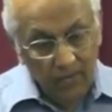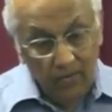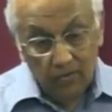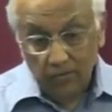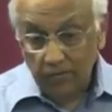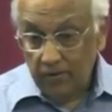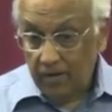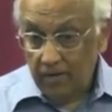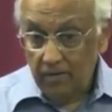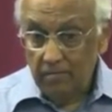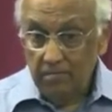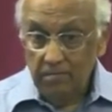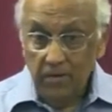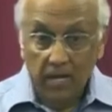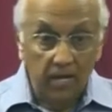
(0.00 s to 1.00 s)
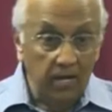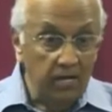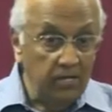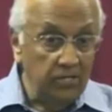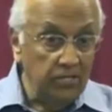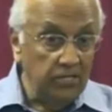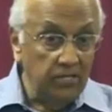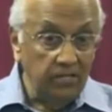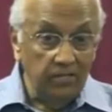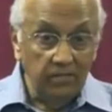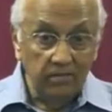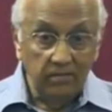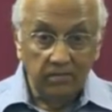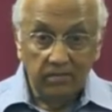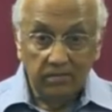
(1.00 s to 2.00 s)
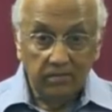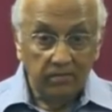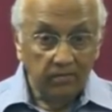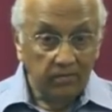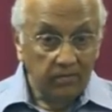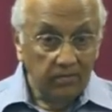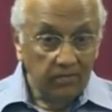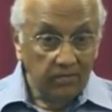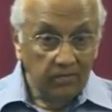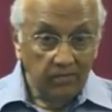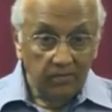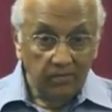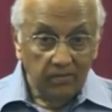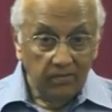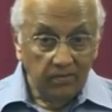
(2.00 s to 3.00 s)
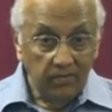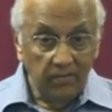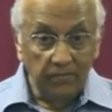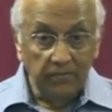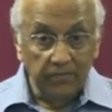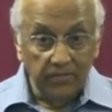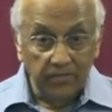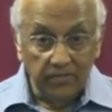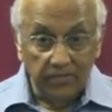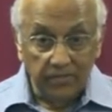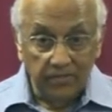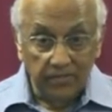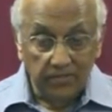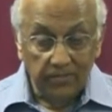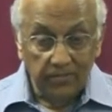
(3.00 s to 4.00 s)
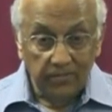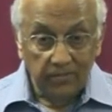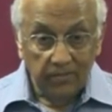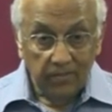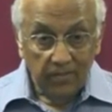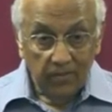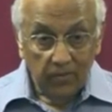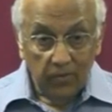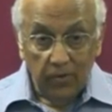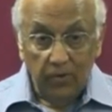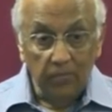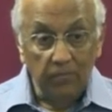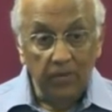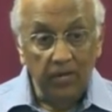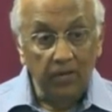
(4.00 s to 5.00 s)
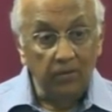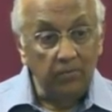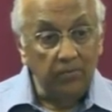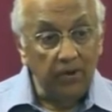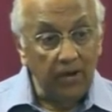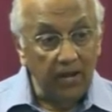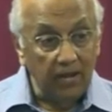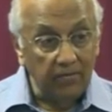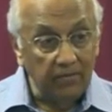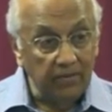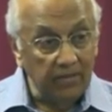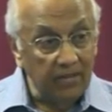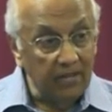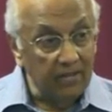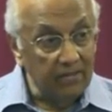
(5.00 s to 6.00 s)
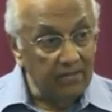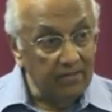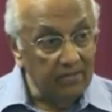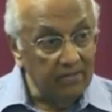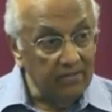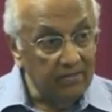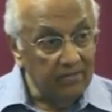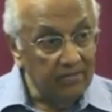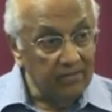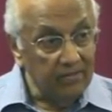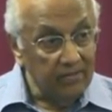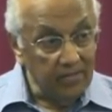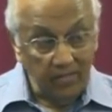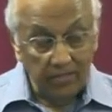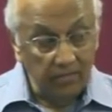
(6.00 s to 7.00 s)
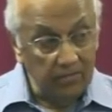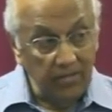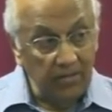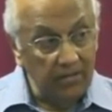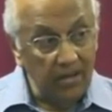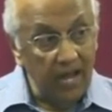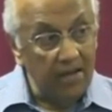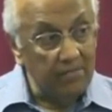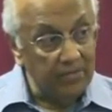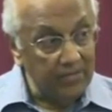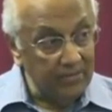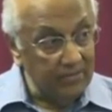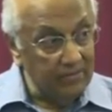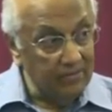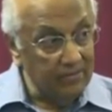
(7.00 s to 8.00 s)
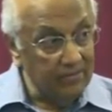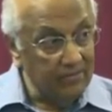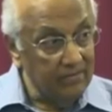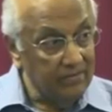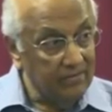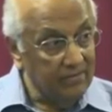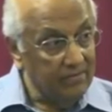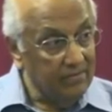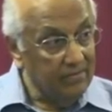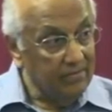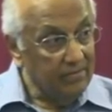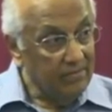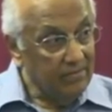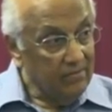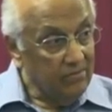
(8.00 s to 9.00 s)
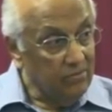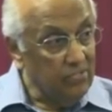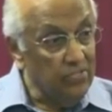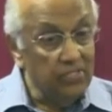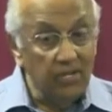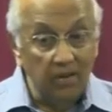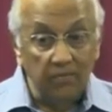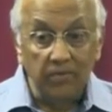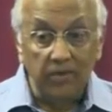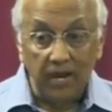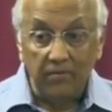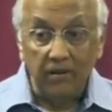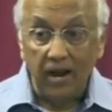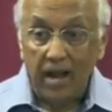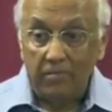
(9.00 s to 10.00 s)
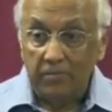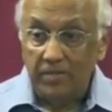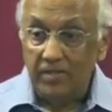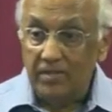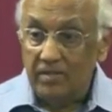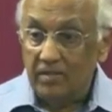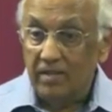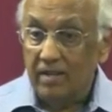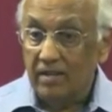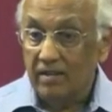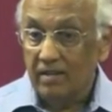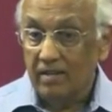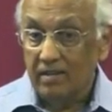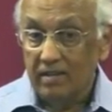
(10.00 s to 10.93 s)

You'll find amazing difference when you begin to pray after that. Things will begin to happen, which never happened till then.